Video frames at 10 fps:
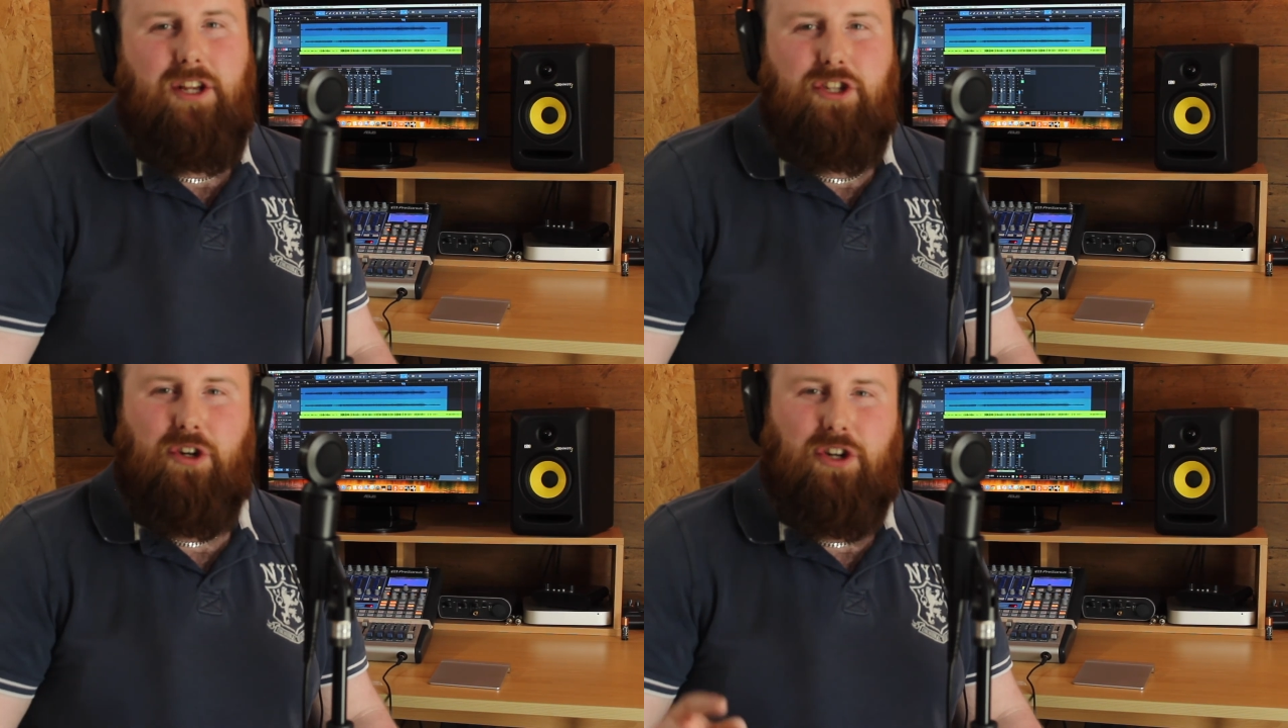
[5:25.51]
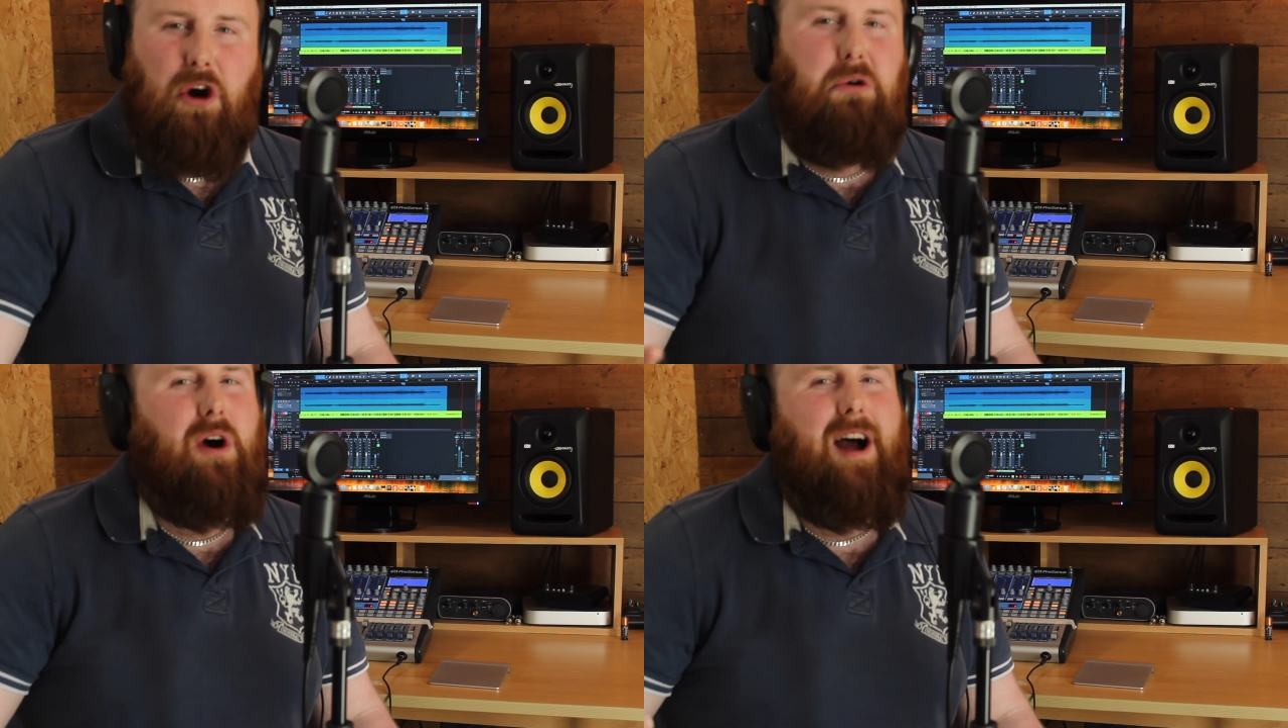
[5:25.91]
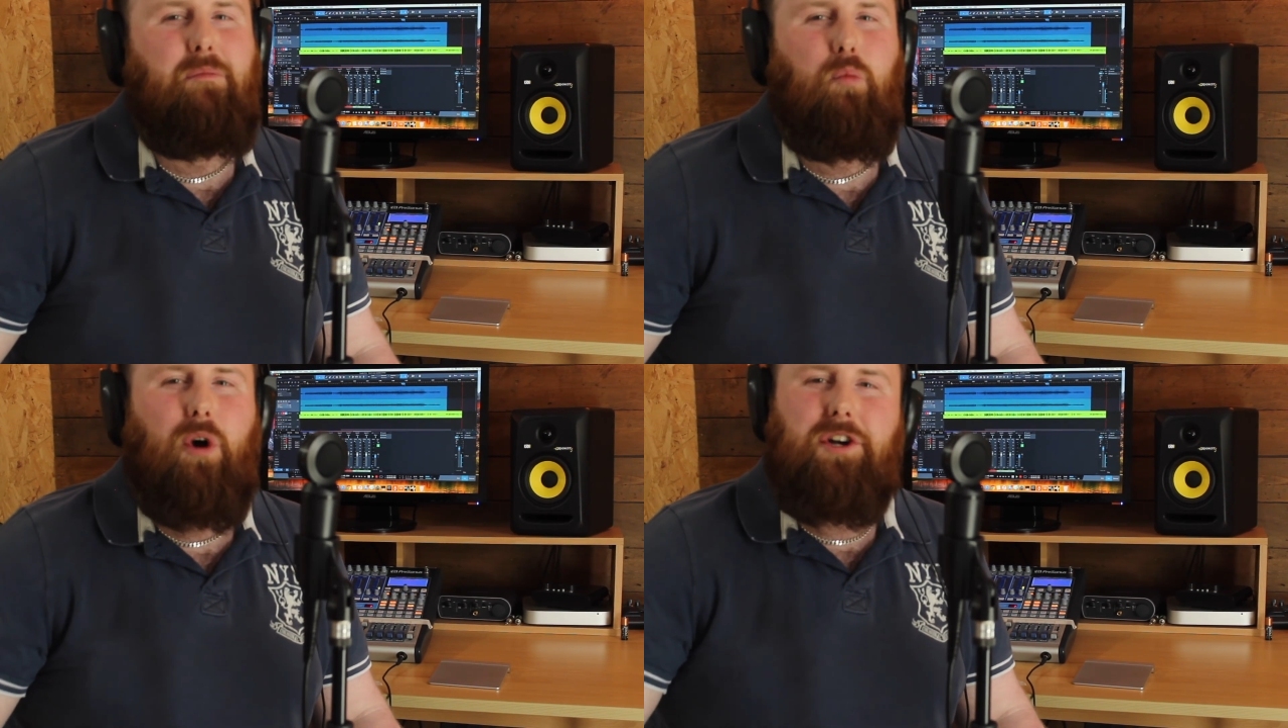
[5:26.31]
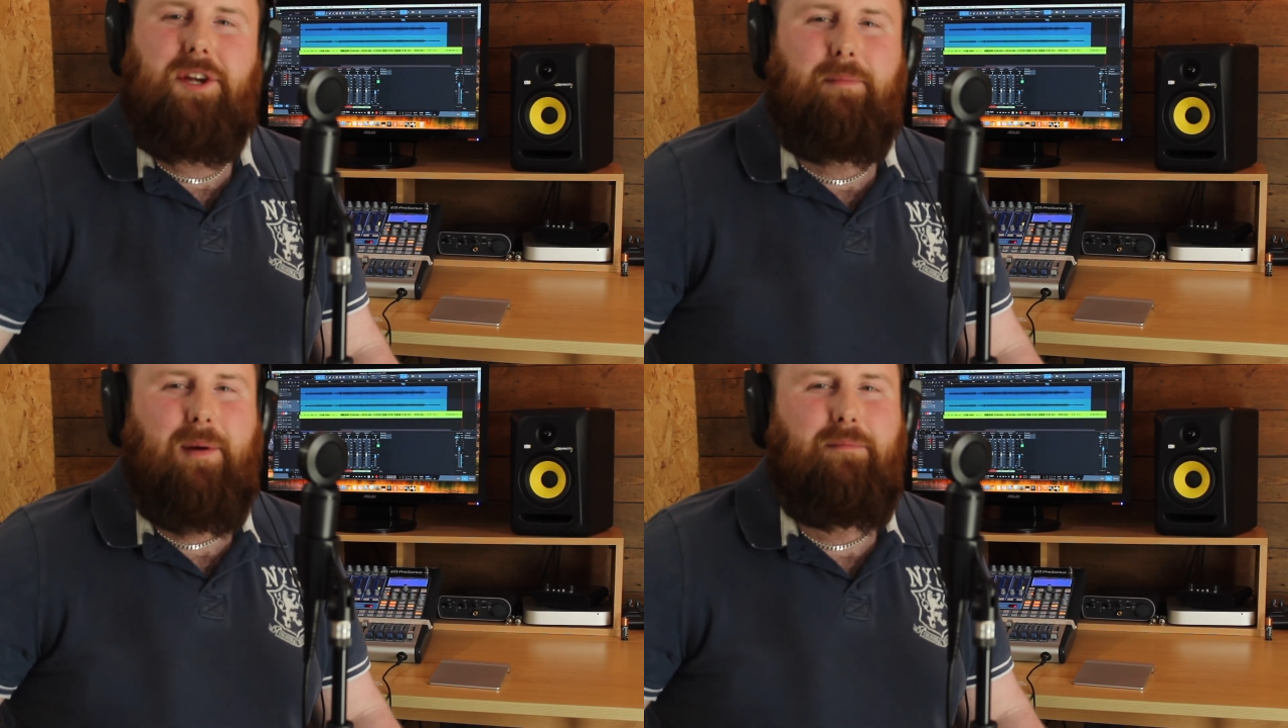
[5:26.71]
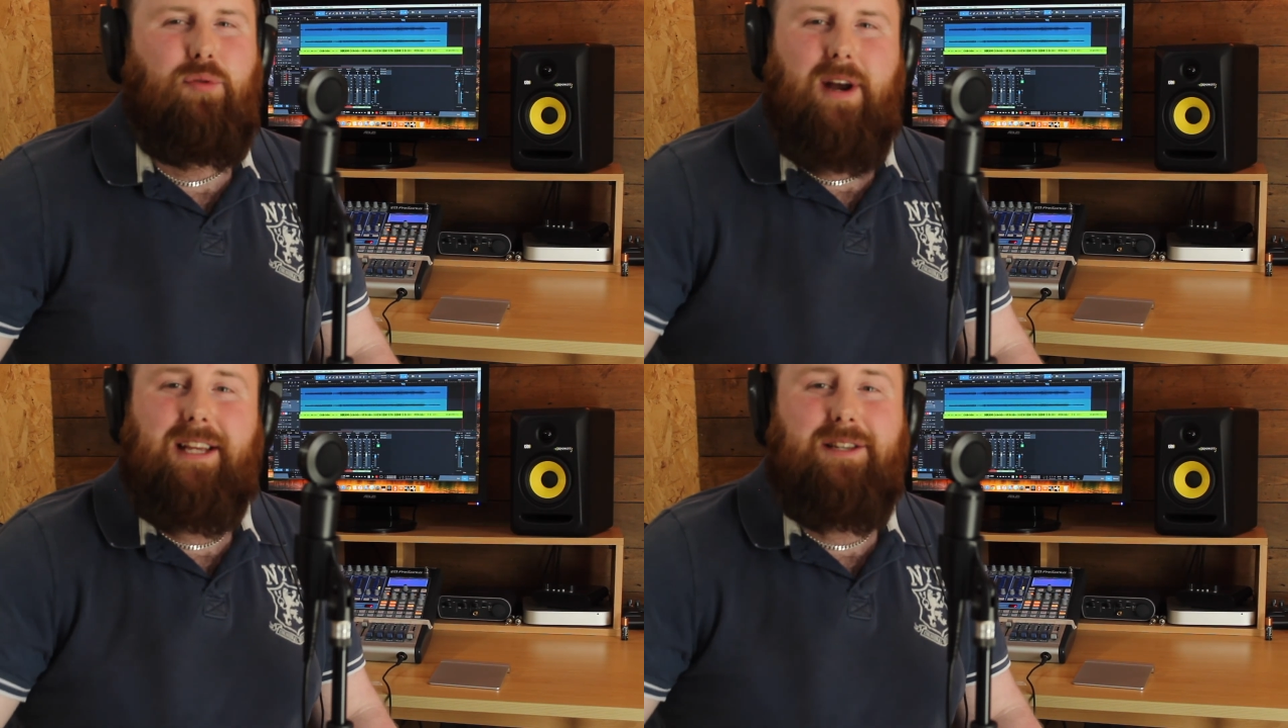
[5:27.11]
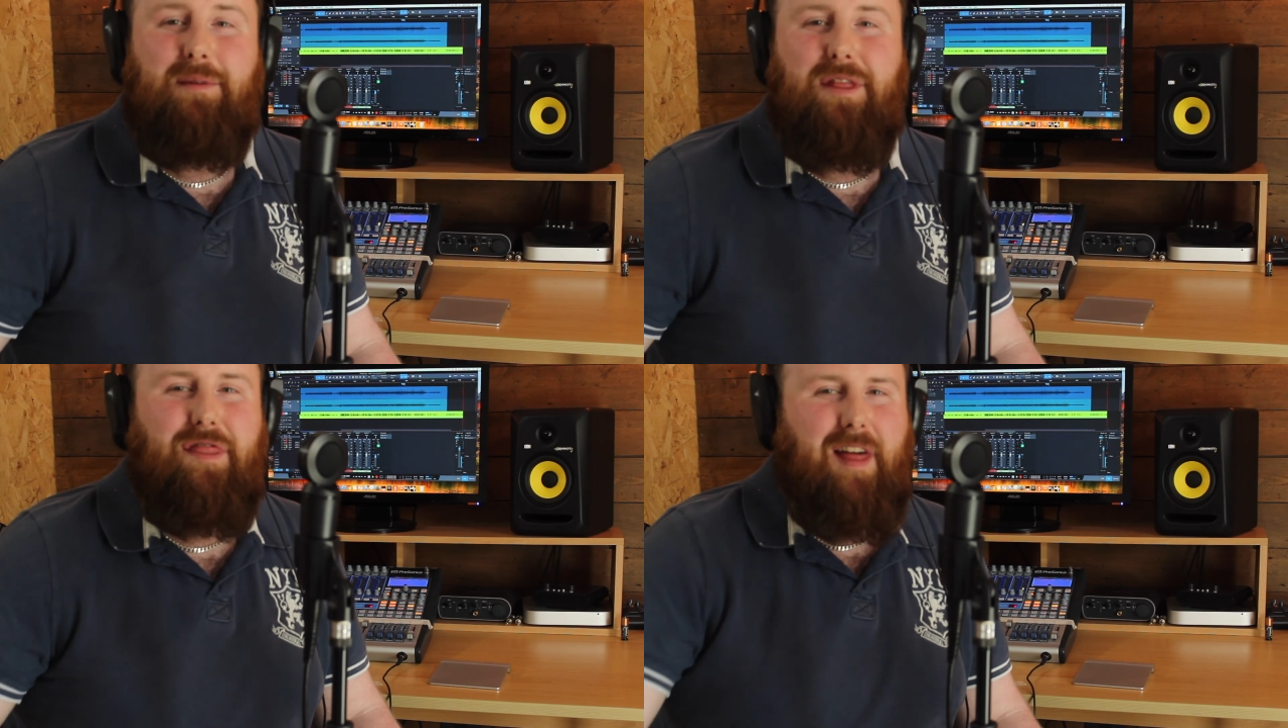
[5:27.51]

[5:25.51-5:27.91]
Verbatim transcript: So go and worship and praise Him and